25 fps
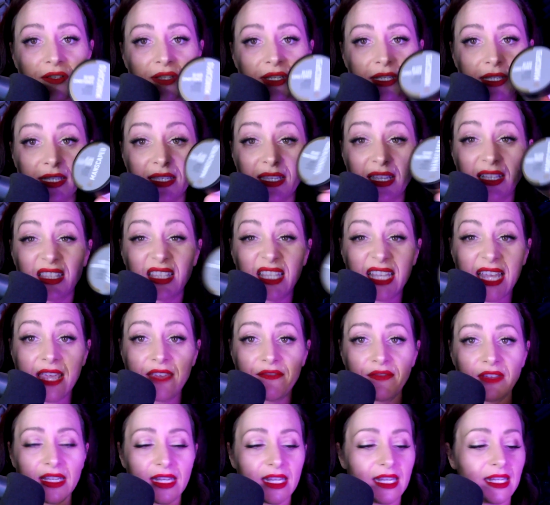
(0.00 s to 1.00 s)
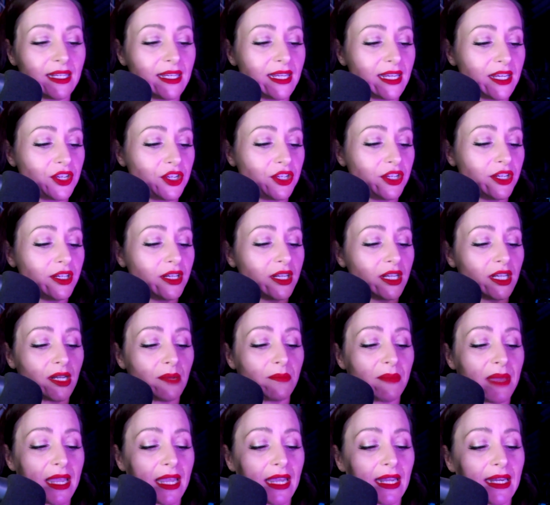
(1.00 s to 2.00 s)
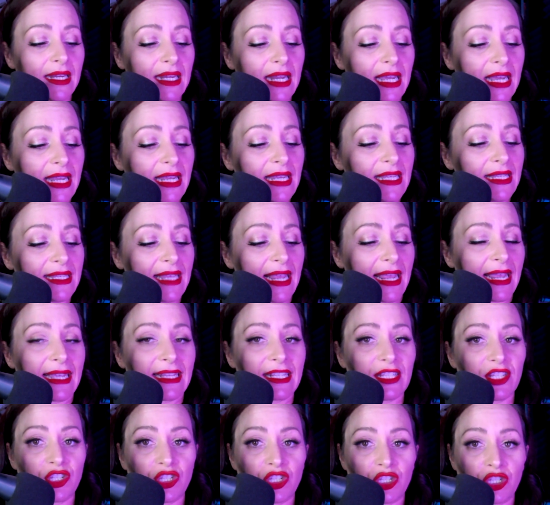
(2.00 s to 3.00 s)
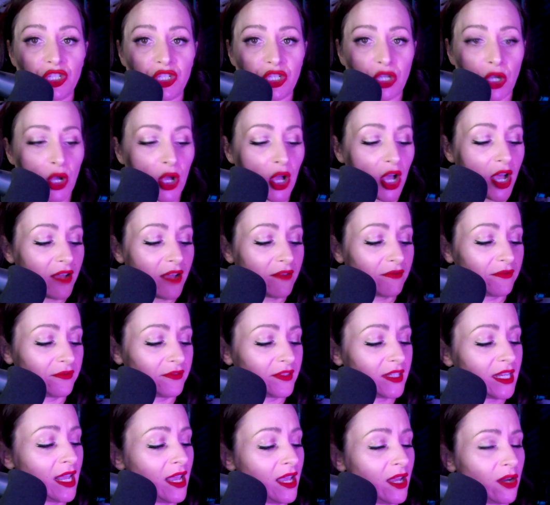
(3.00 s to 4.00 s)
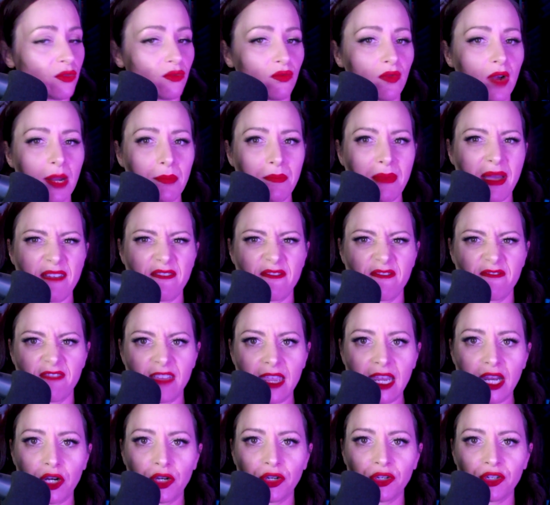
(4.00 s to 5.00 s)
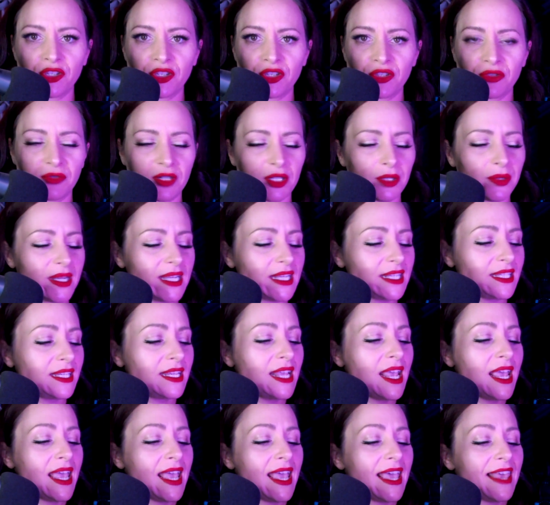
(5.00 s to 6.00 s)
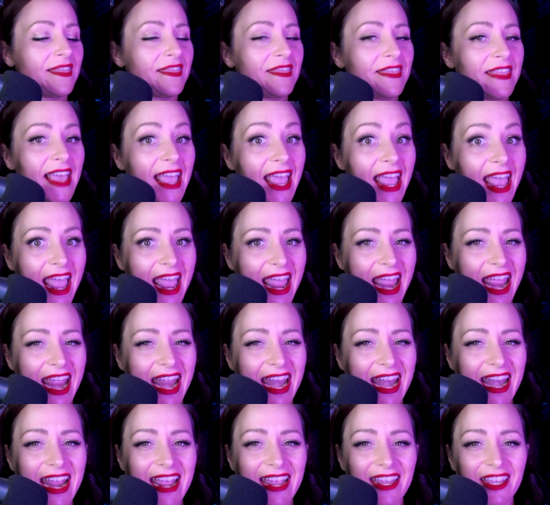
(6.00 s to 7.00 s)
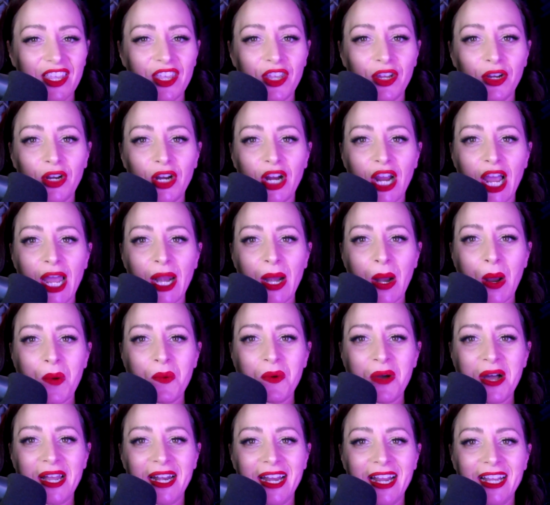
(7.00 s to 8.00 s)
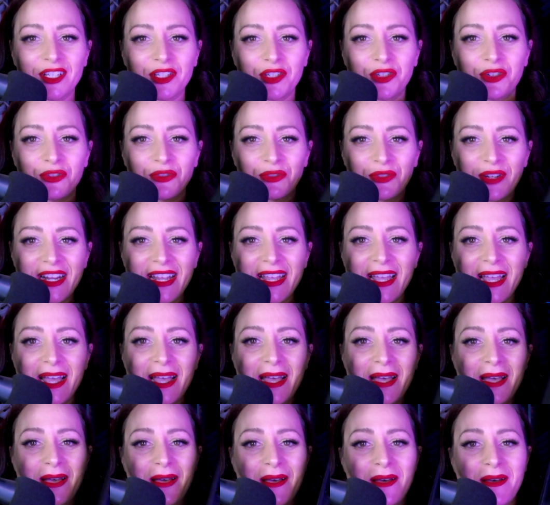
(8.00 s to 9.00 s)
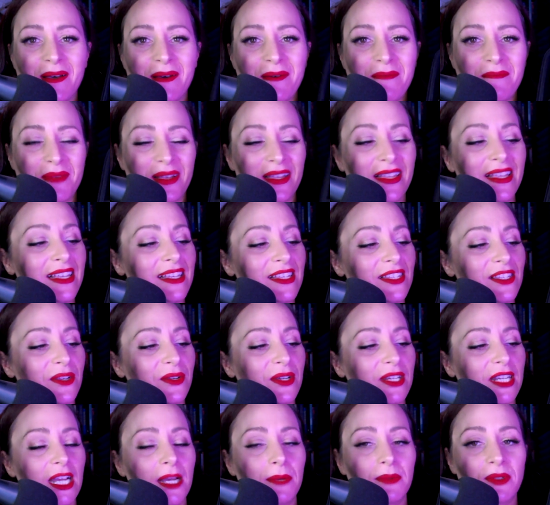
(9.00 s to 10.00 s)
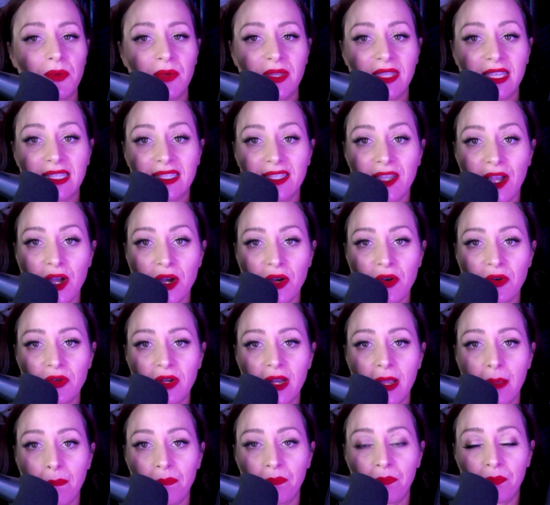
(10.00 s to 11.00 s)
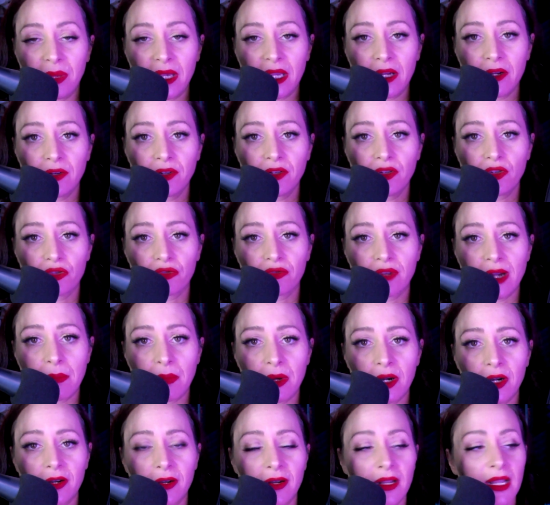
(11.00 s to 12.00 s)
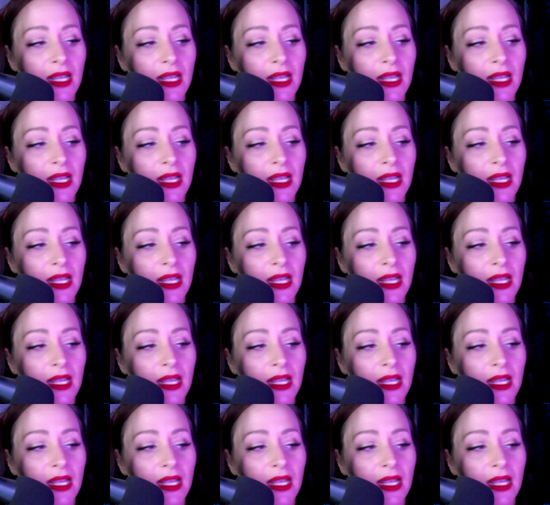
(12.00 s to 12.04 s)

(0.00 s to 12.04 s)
This is a leave-in conditioner, going to make it nice and soft. Run my fingers through it. Then you're going to want to trim. So it comes with its own beard trimmer.